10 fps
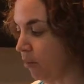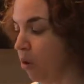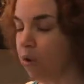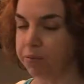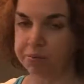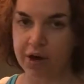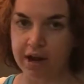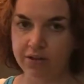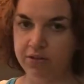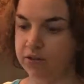cold
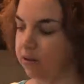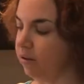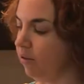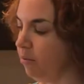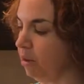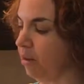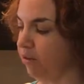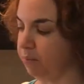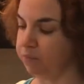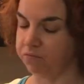pressed, something
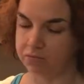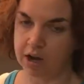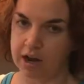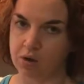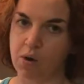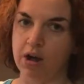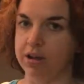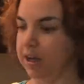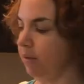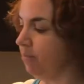that's high
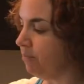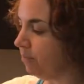quality.